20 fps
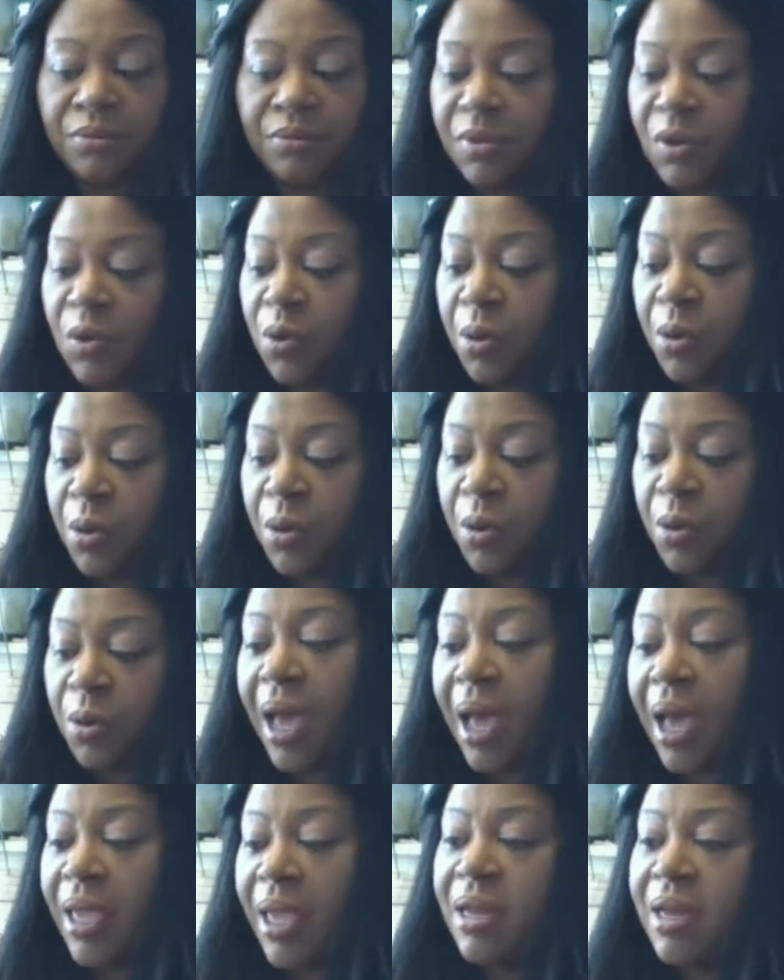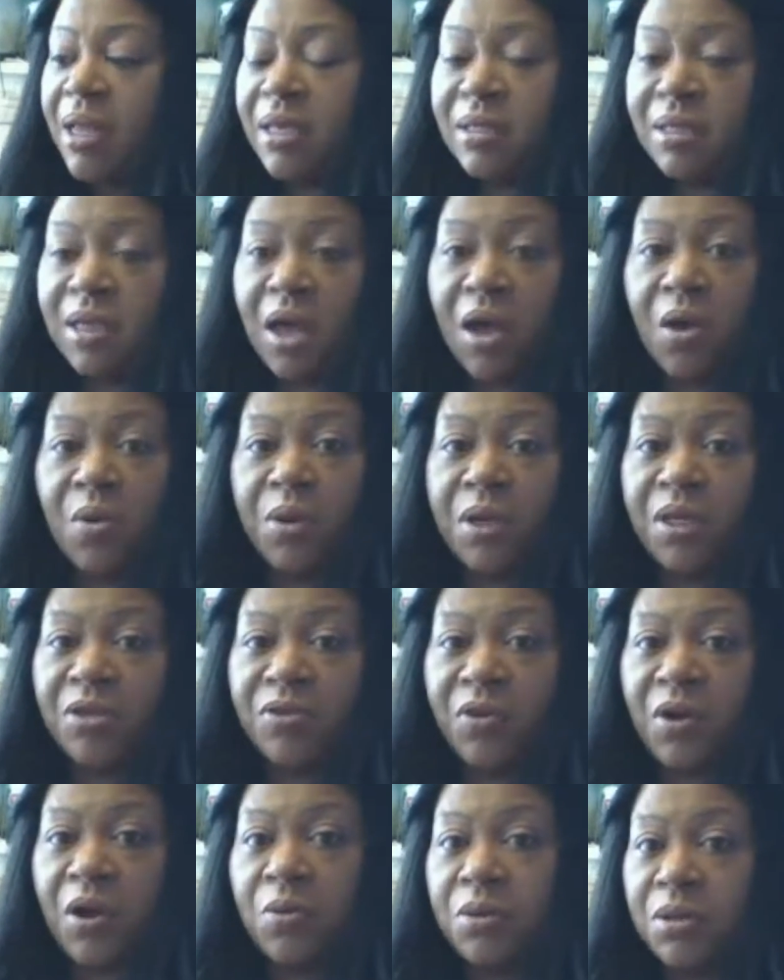Well, my INS
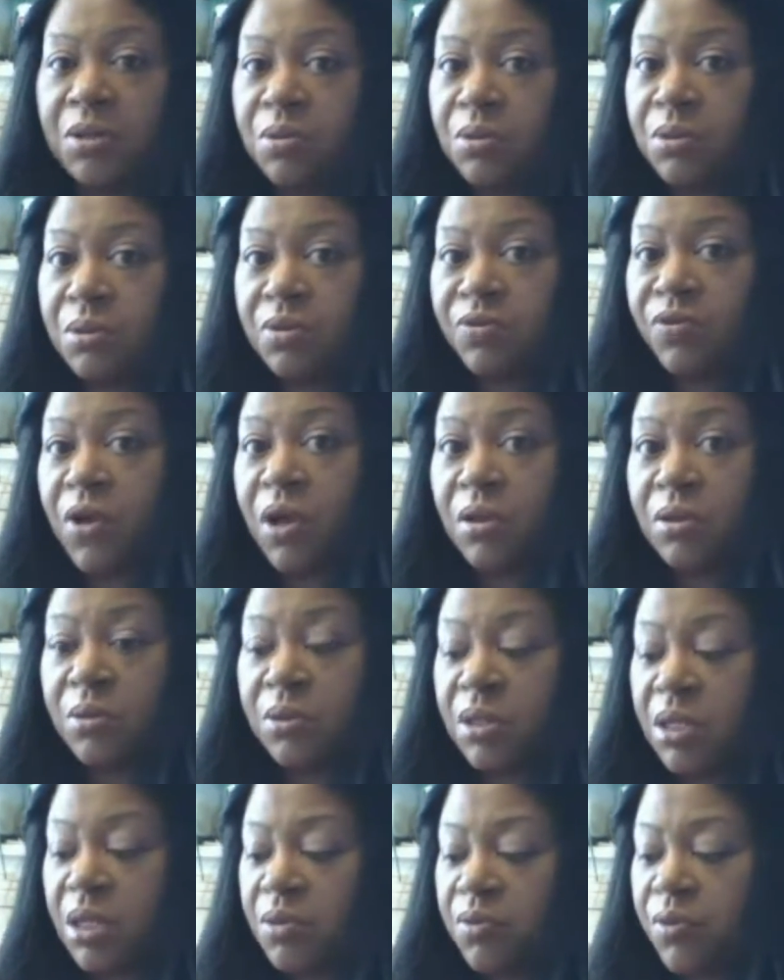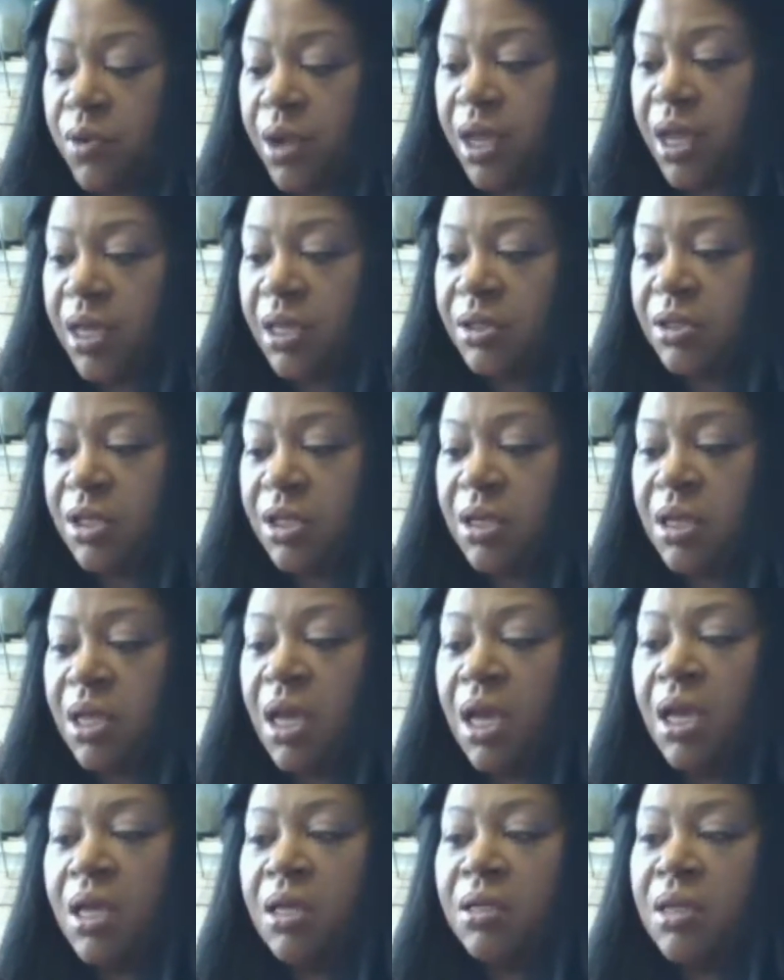always falls within range, and
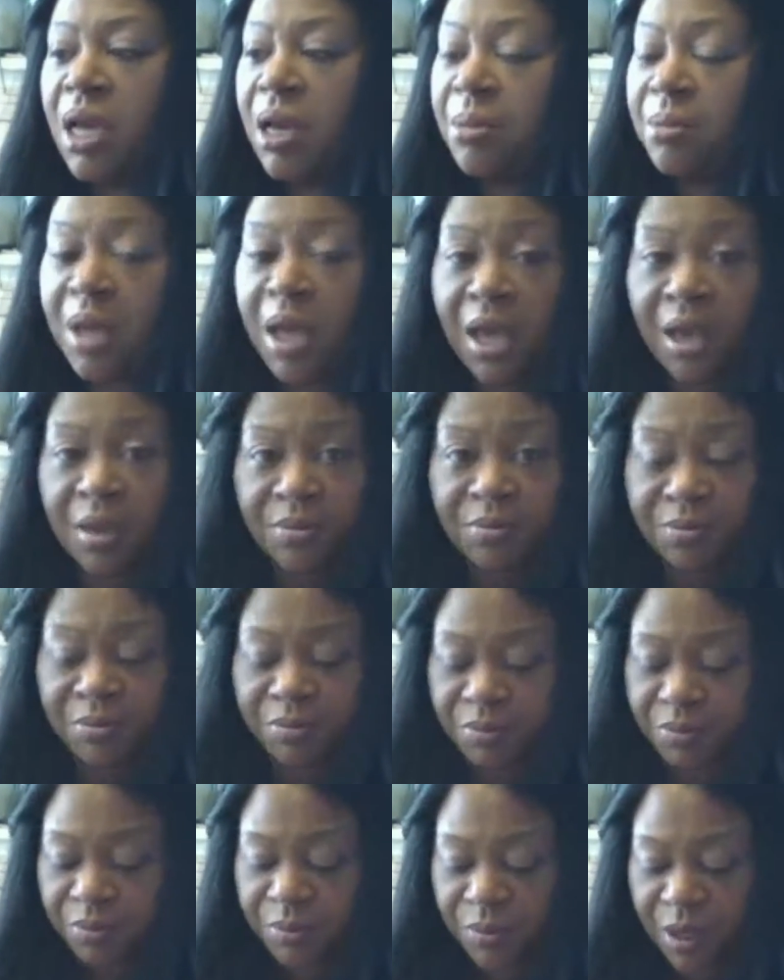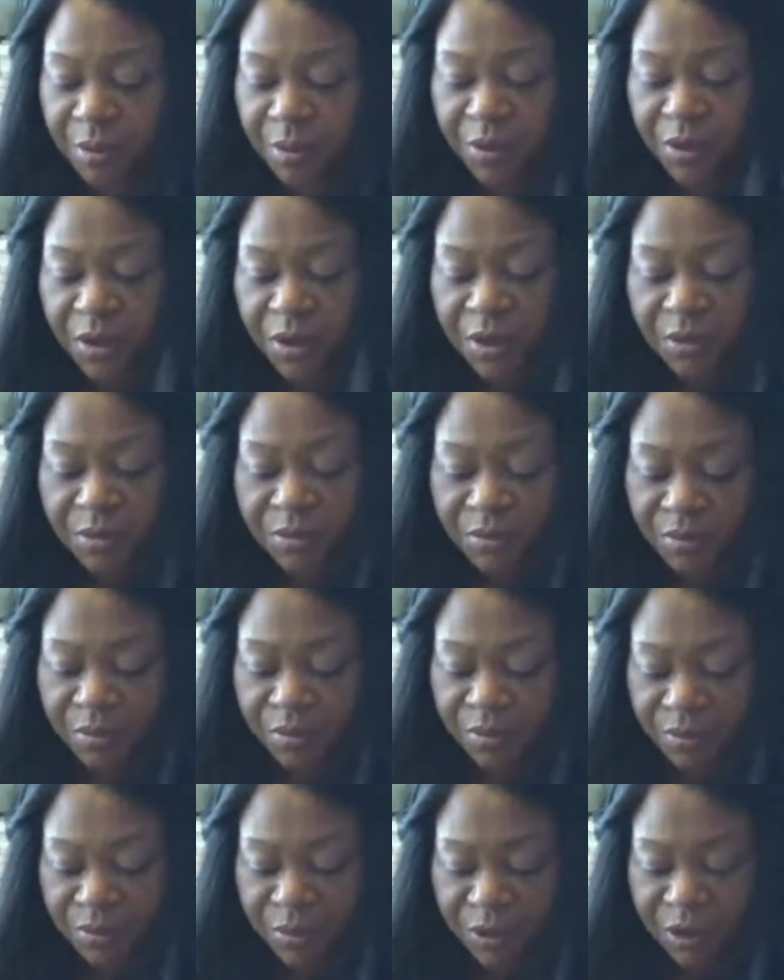I'm going to
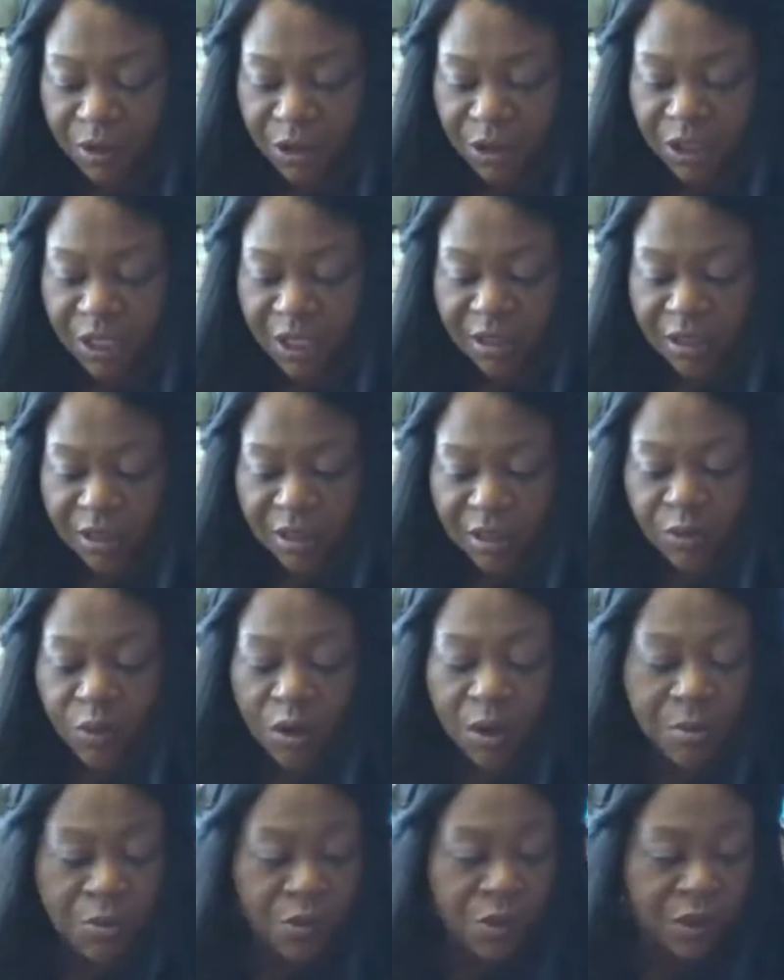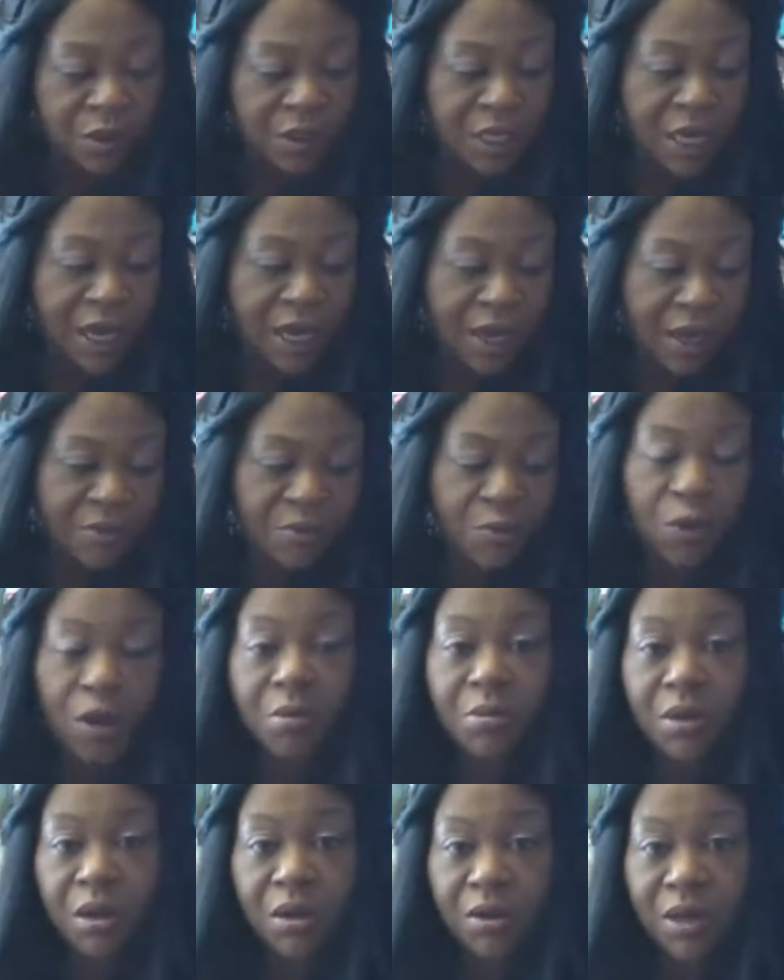suggest this one more time,
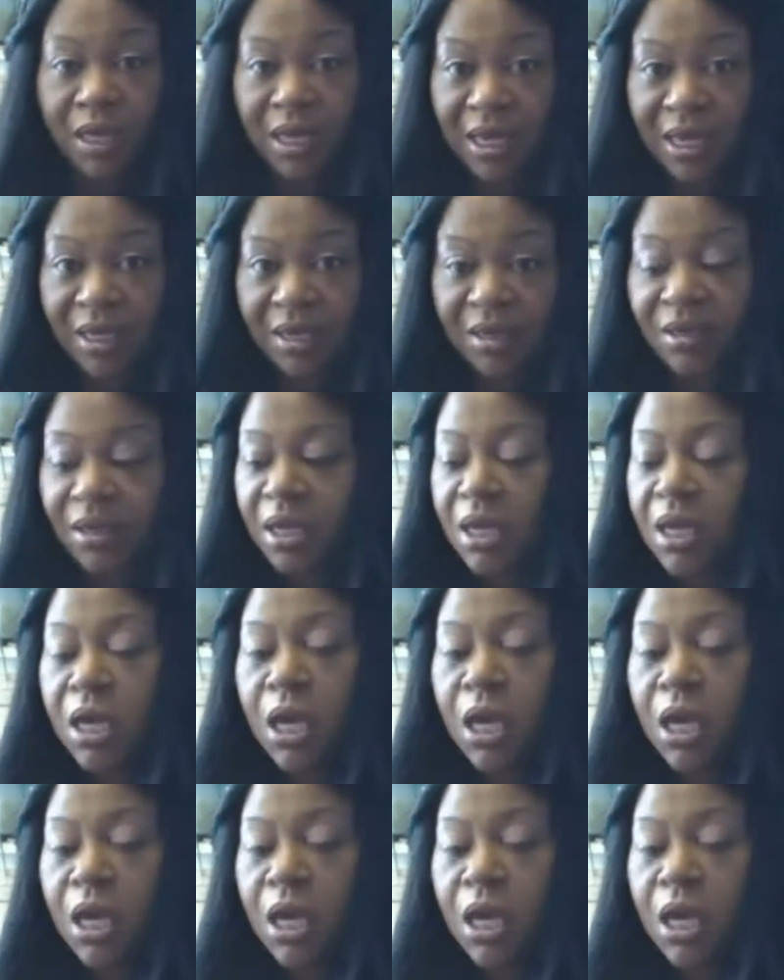one more again.